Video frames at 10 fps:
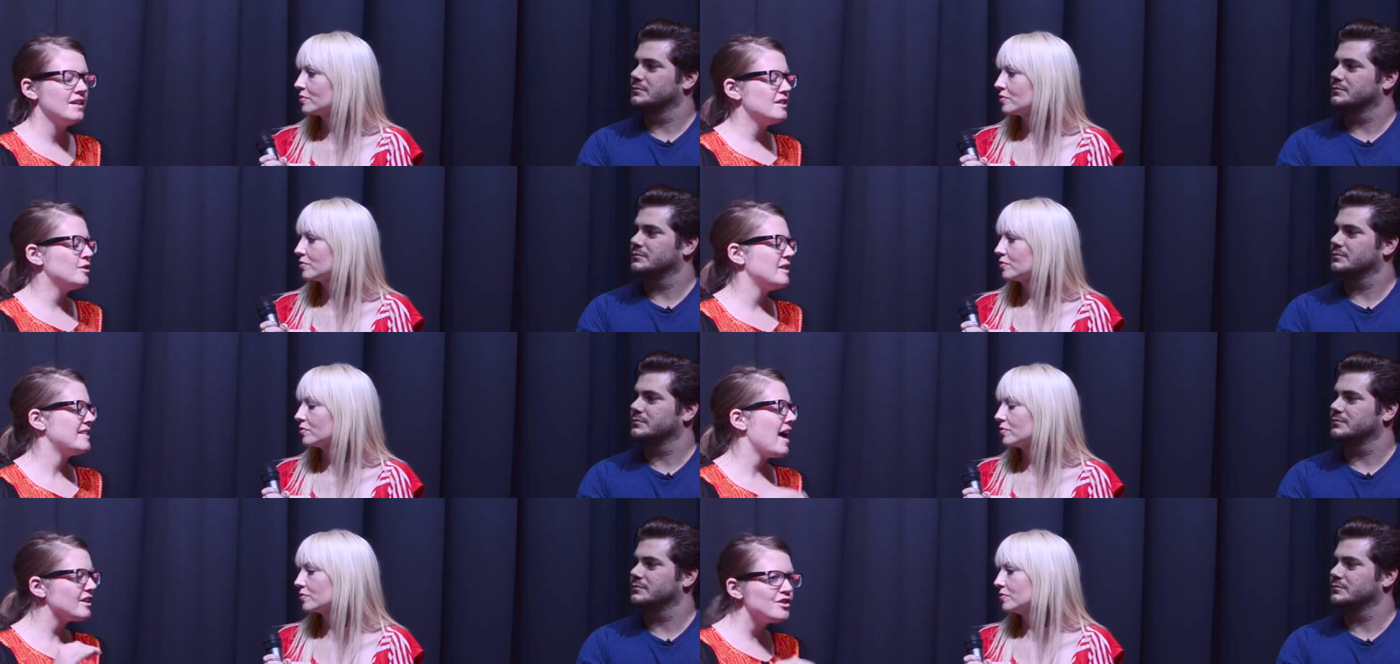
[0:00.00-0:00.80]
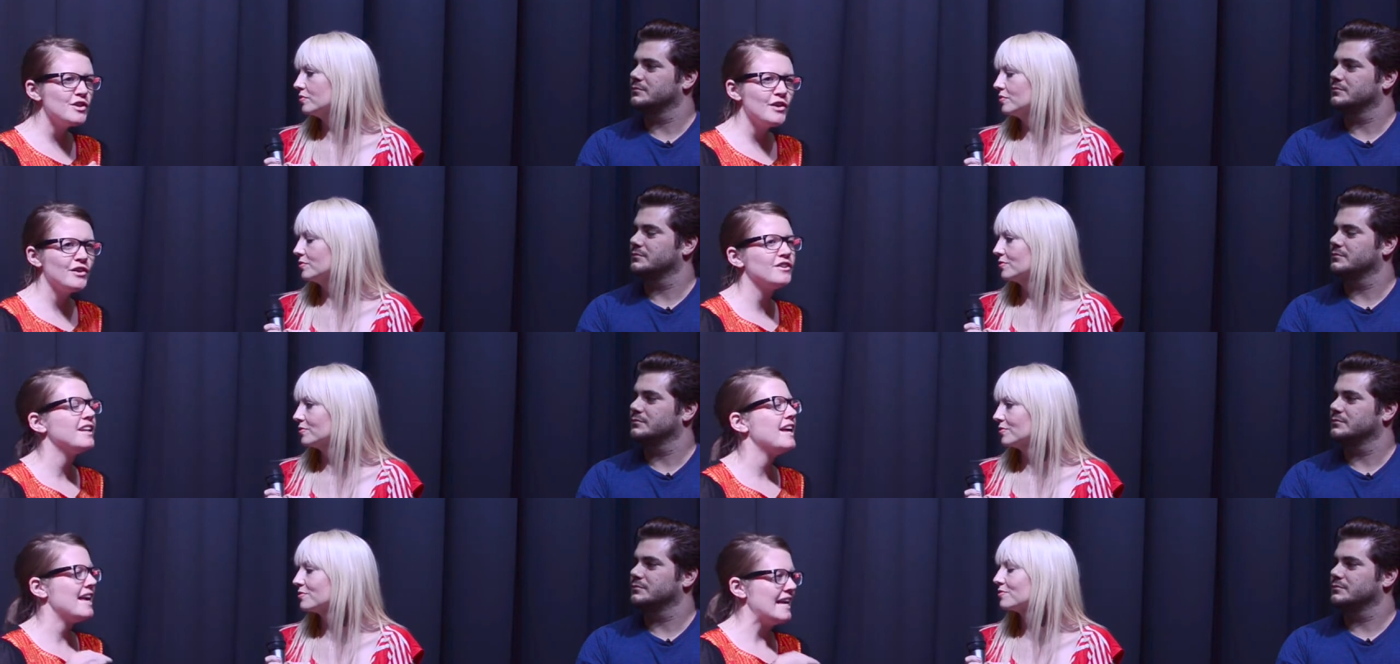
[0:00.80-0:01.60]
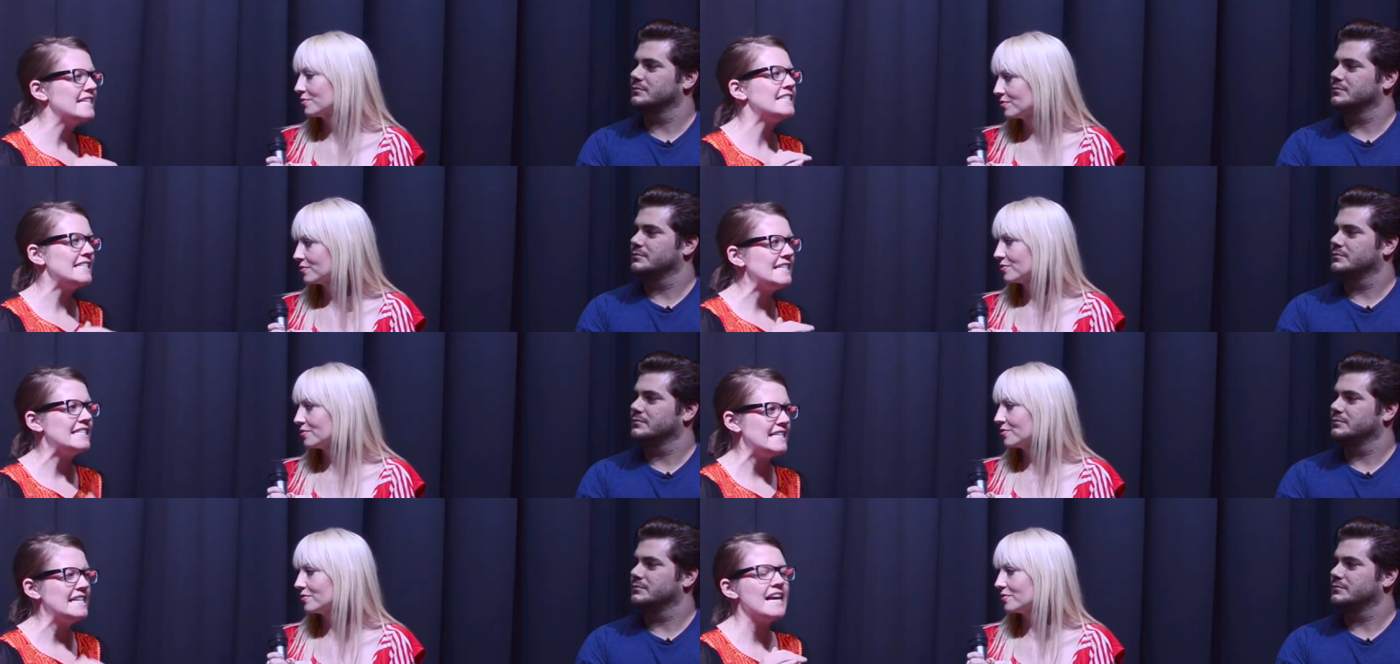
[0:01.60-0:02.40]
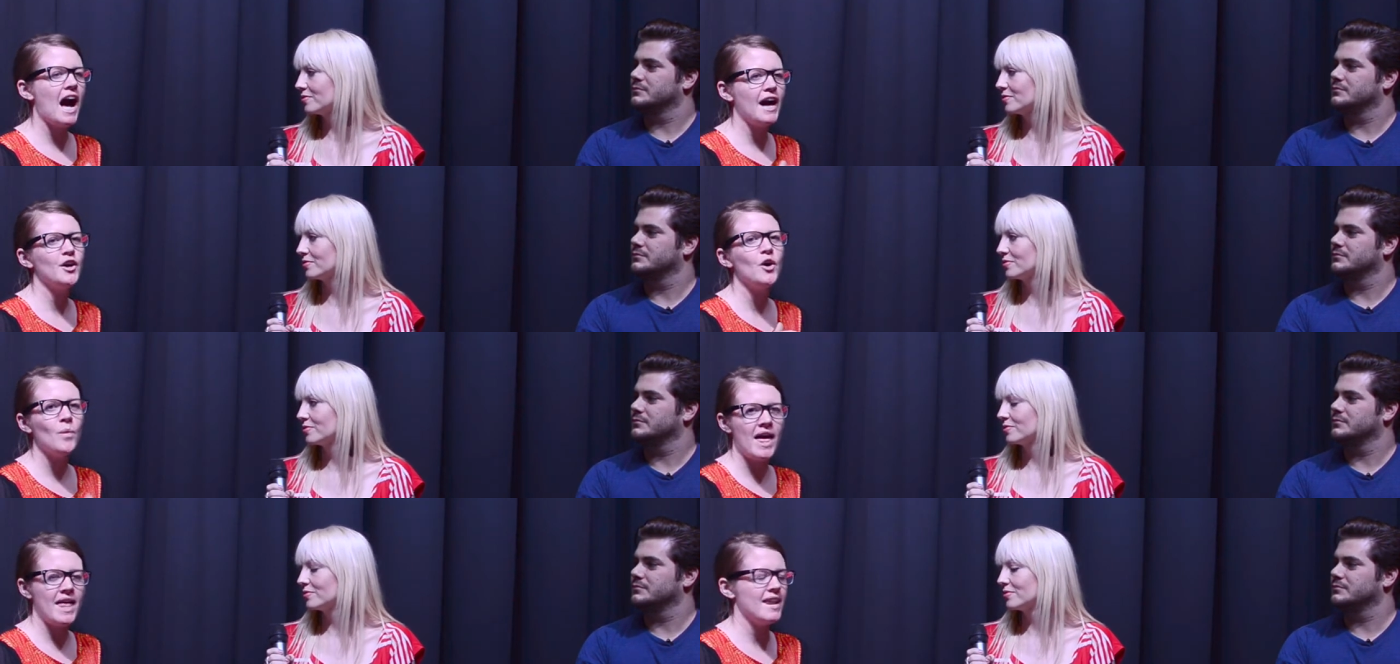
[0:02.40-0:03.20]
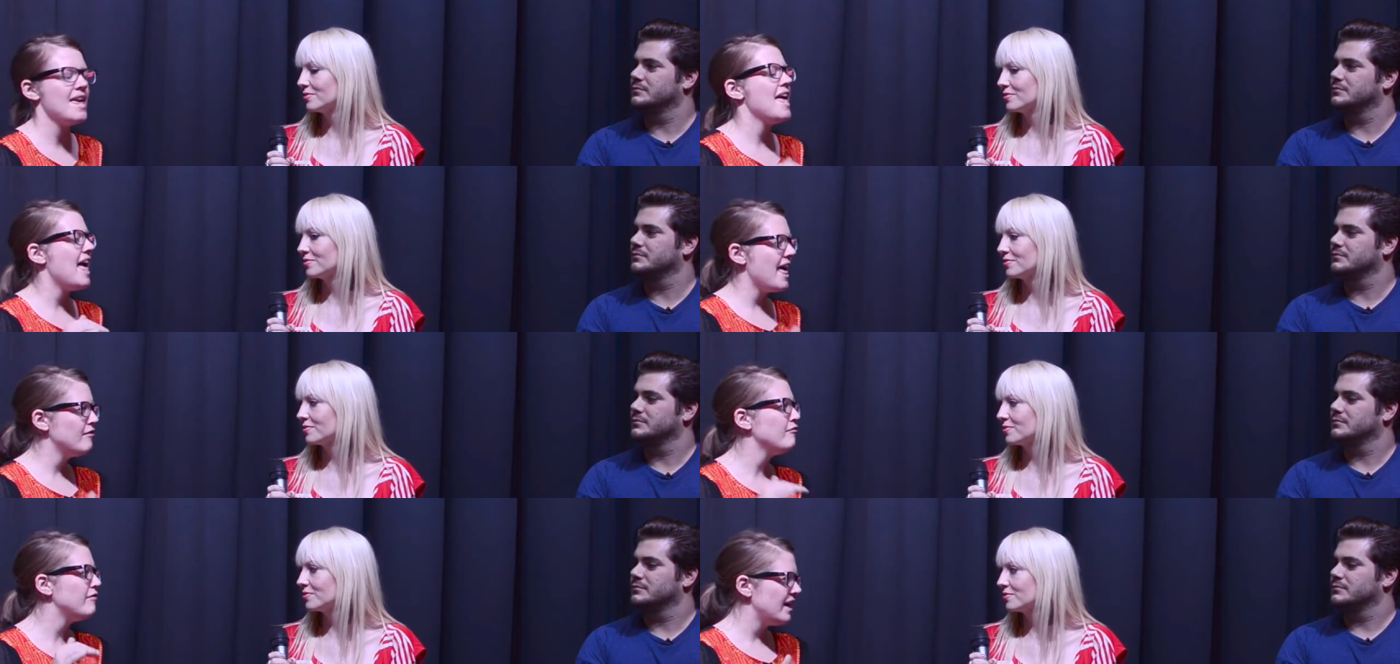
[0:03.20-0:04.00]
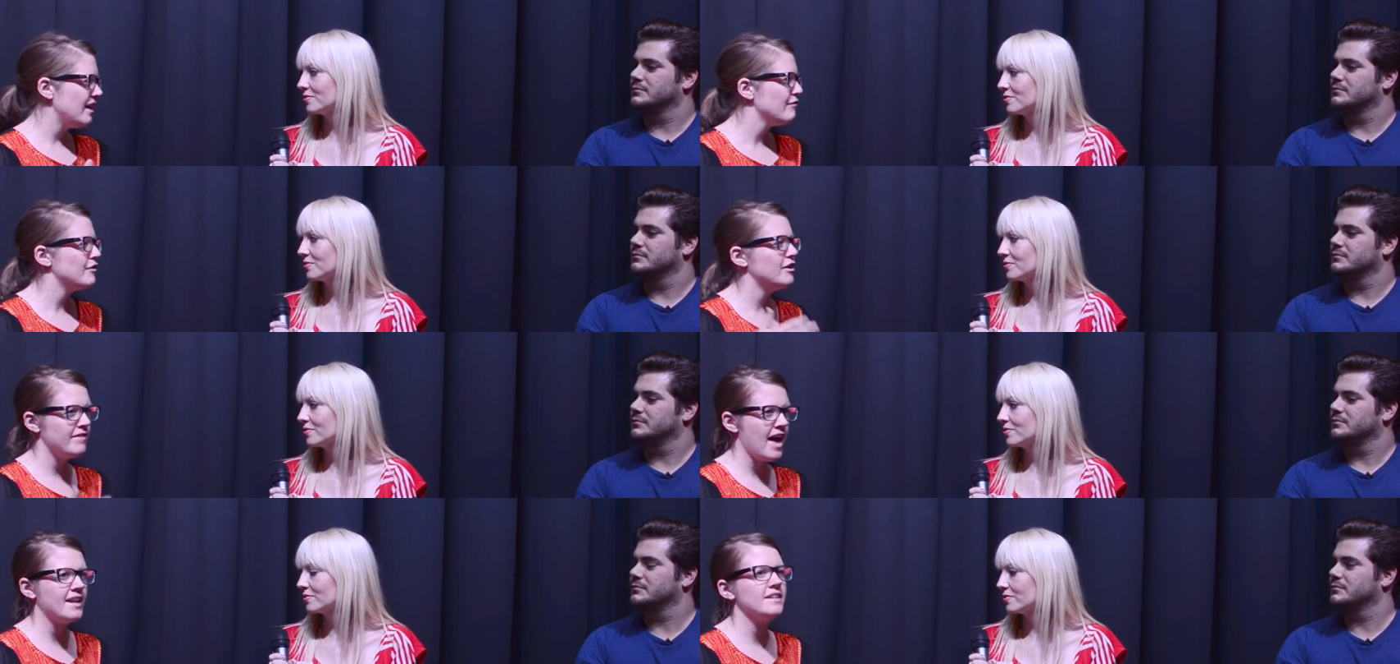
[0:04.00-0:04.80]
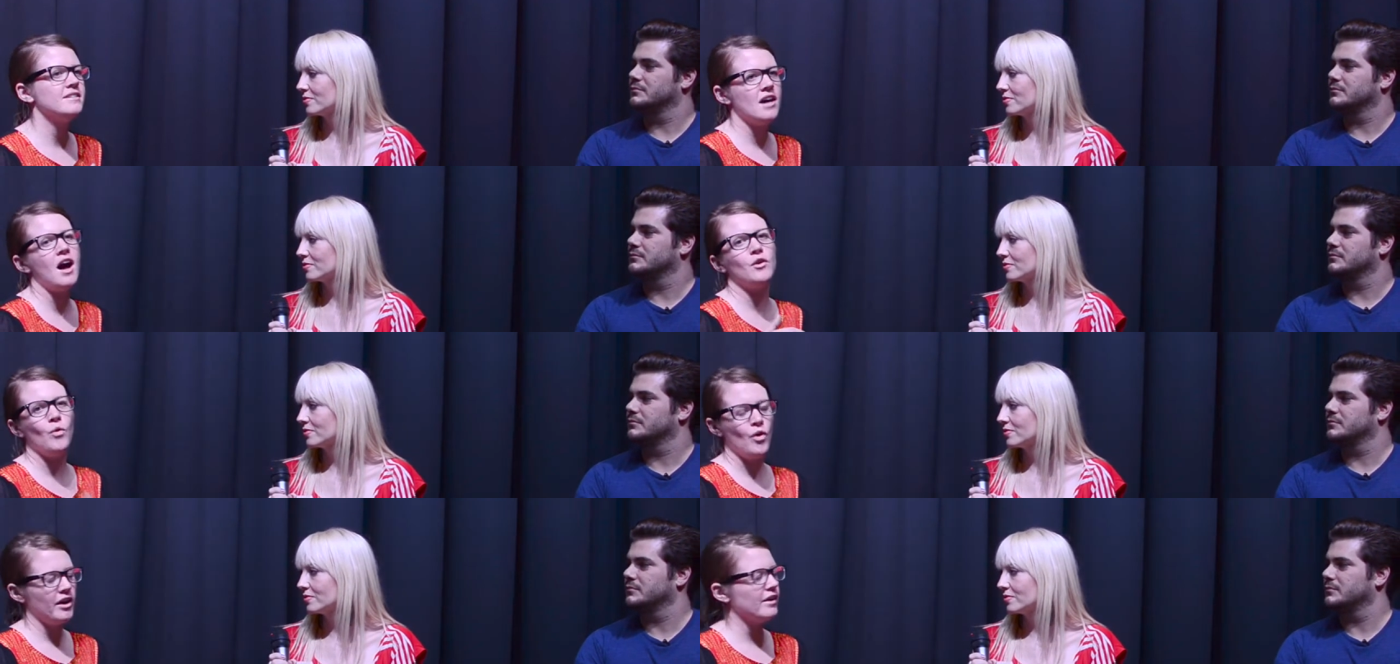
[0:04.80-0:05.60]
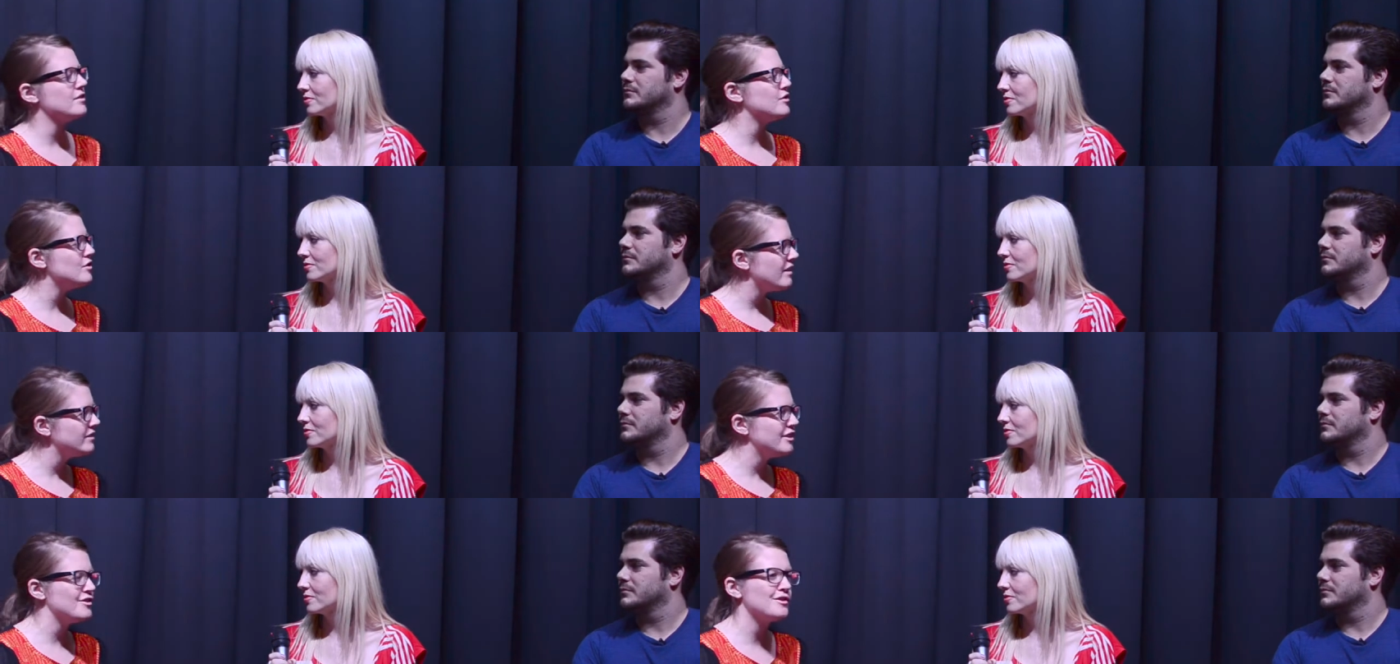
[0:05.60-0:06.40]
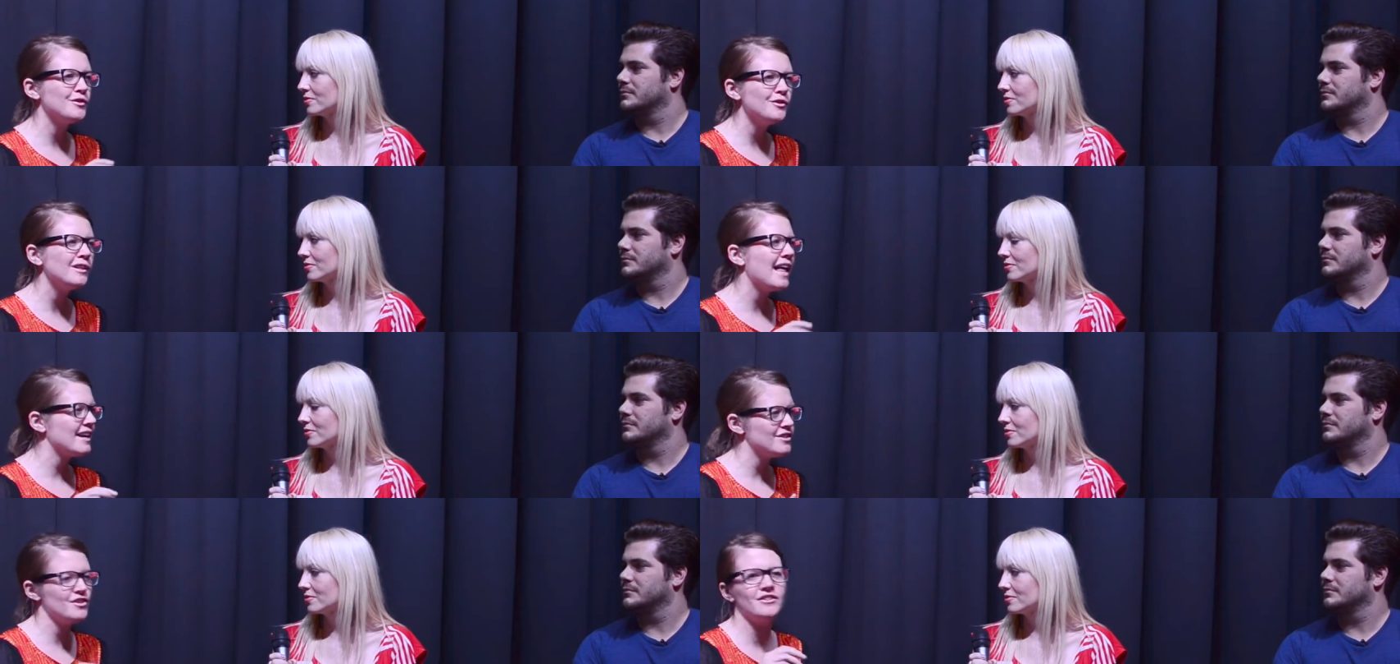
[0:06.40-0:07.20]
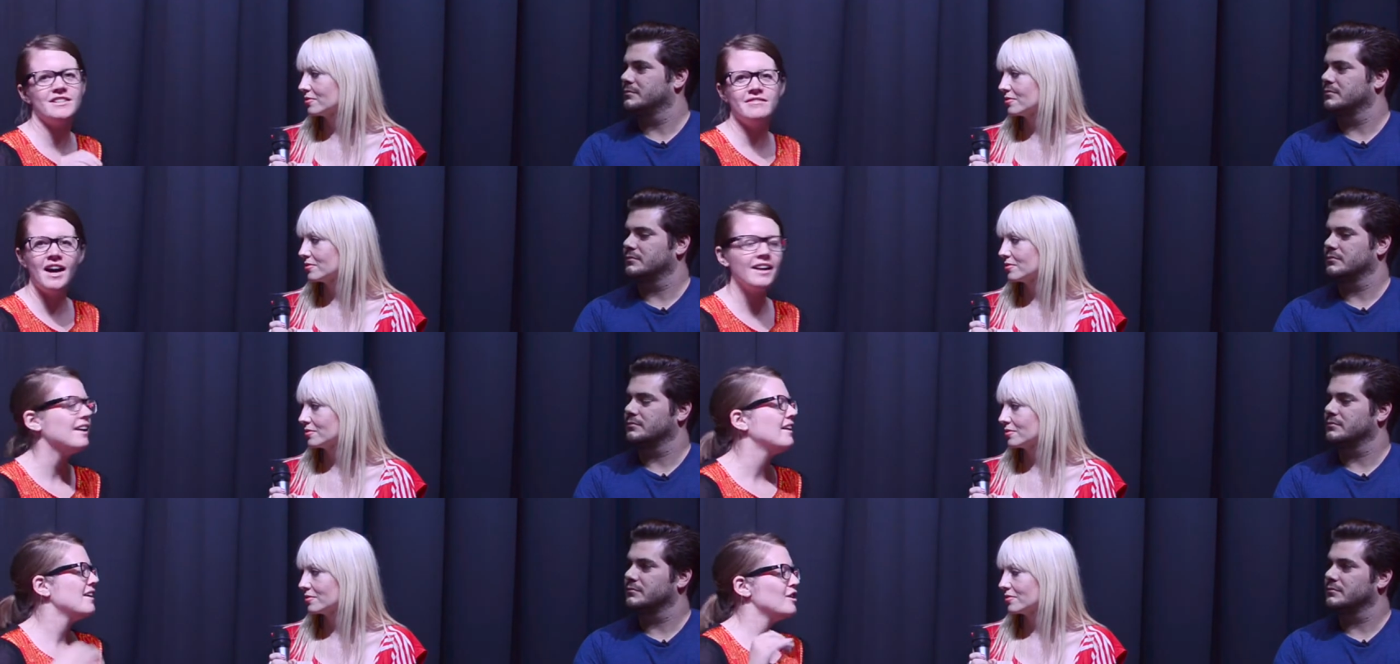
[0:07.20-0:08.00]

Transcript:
Speaker 1: So it's Accion, A C C I O N N V for Nevada .org. So definitely just Google Accion Nevada.